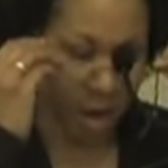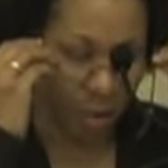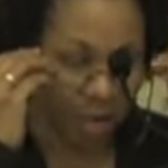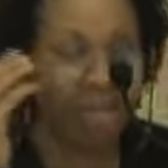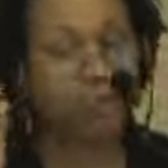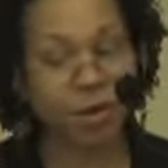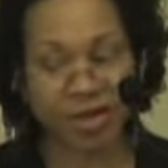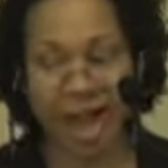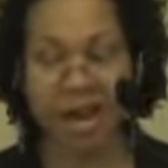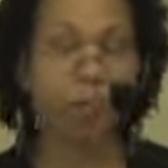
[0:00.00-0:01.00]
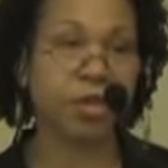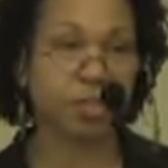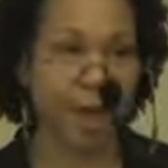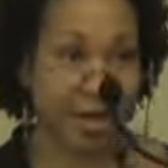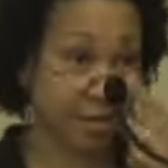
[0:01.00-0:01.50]
But let's put that in
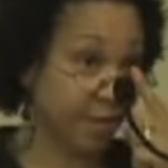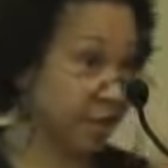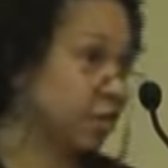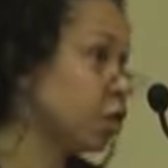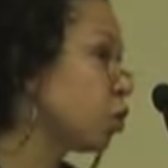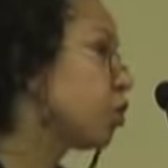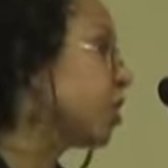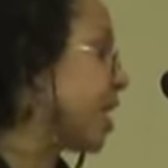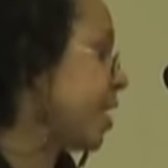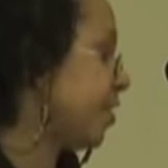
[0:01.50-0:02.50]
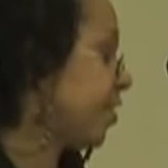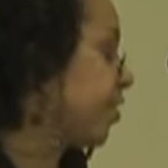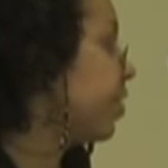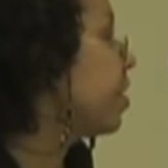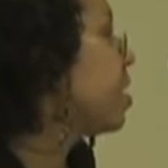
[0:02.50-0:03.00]
perspective as a social scientist.
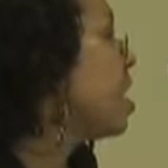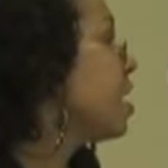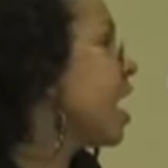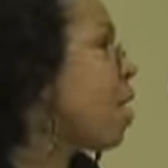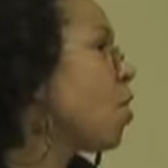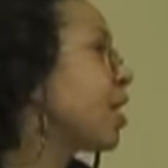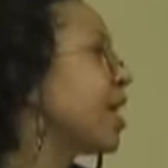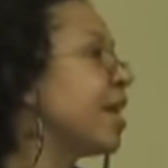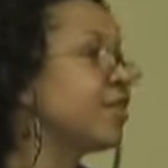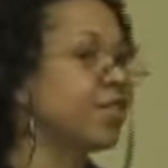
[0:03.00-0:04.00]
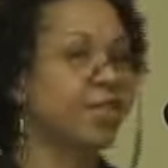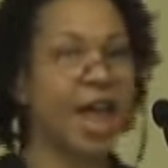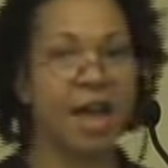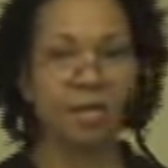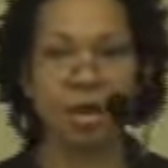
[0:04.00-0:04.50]
Now I want to get into
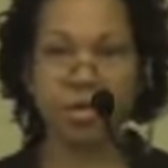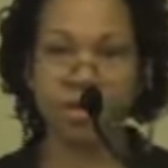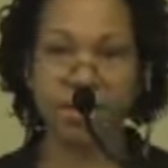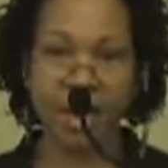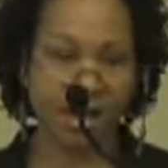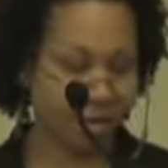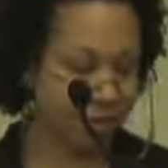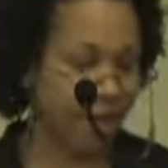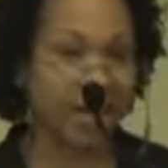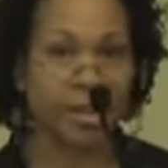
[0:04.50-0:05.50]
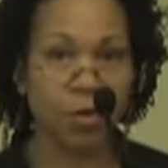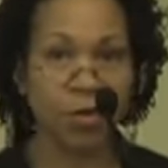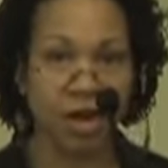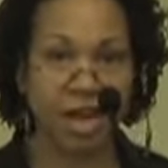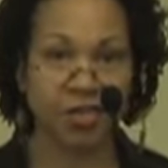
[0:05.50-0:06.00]
that, to the, the fact that we
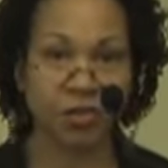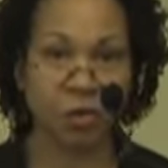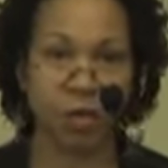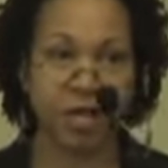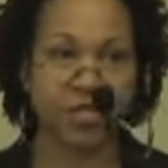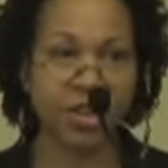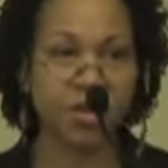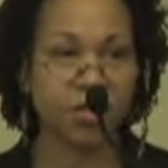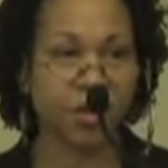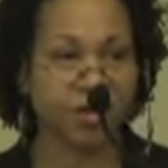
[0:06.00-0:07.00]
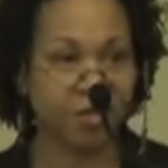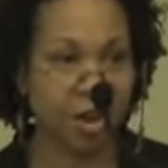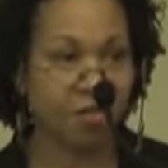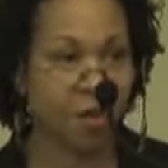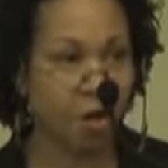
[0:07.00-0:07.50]
were lustful, because then you see it's
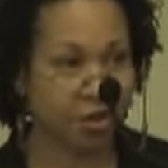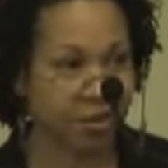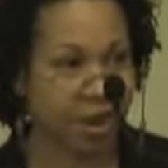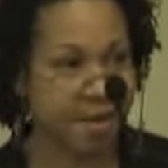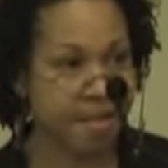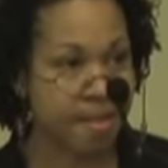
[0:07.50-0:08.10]
their fault, isn't it?